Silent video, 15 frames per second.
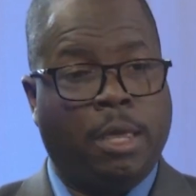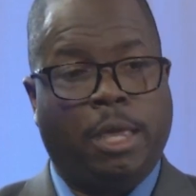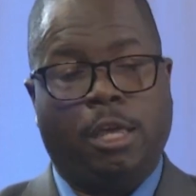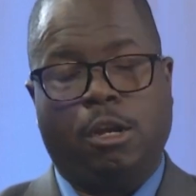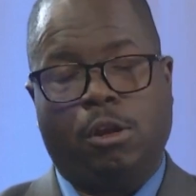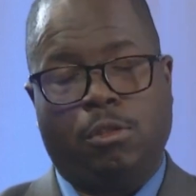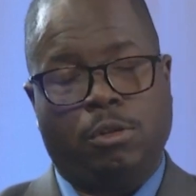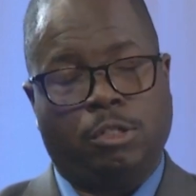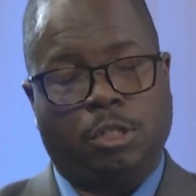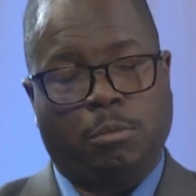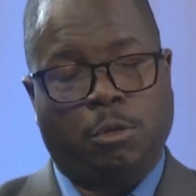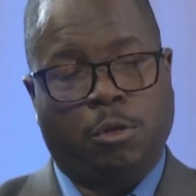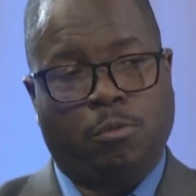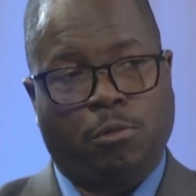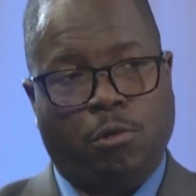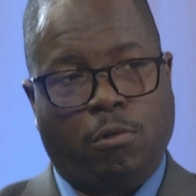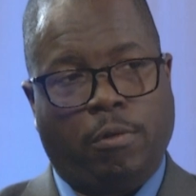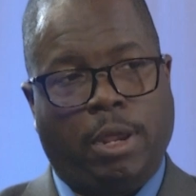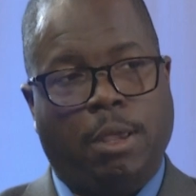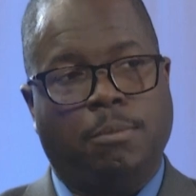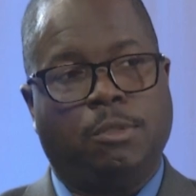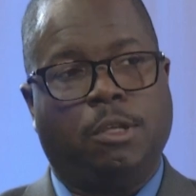and other similar
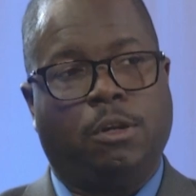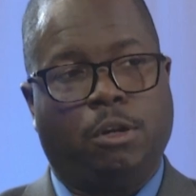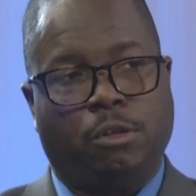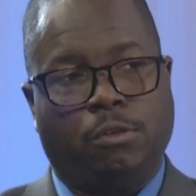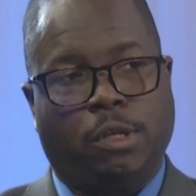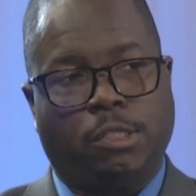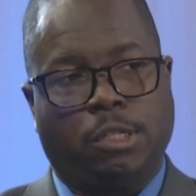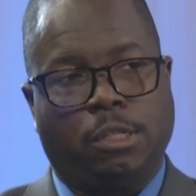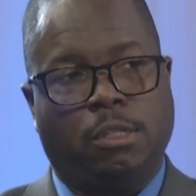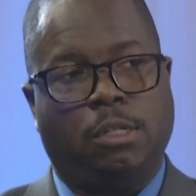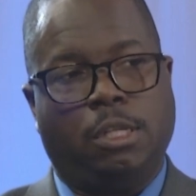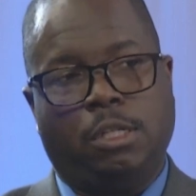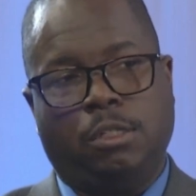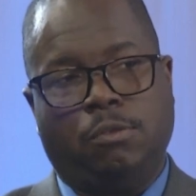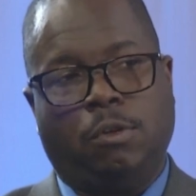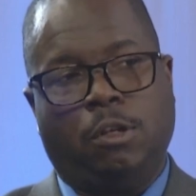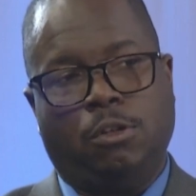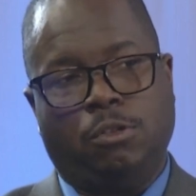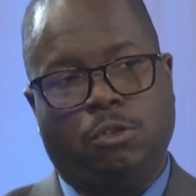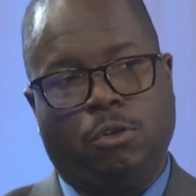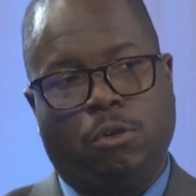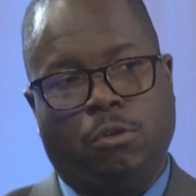programs that are addressing the needs of
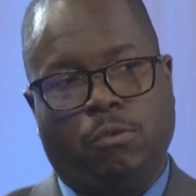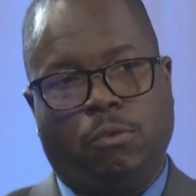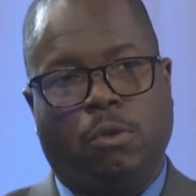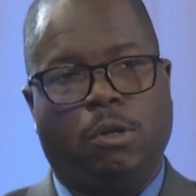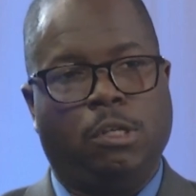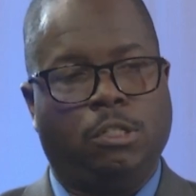underserved or